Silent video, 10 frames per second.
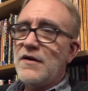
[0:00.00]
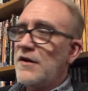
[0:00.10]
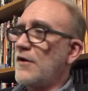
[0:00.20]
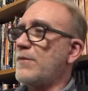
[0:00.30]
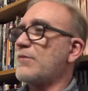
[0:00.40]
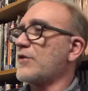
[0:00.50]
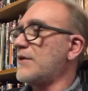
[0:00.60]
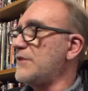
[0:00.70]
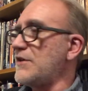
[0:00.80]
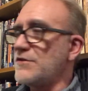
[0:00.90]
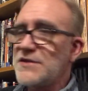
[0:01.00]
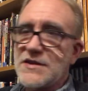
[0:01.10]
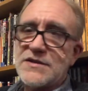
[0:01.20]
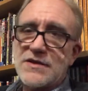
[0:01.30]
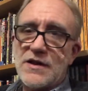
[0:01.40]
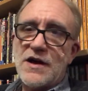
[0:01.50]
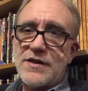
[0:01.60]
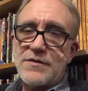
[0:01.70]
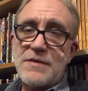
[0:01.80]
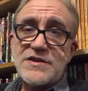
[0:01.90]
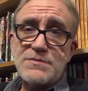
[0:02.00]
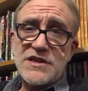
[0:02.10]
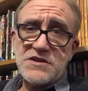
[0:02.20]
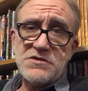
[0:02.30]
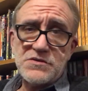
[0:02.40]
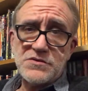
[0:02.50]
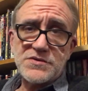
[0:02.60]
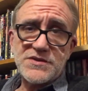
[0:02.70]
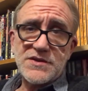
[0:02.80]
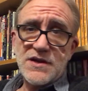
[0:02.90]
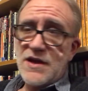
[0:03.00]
People are going to be using these a lot. They're meant to be used,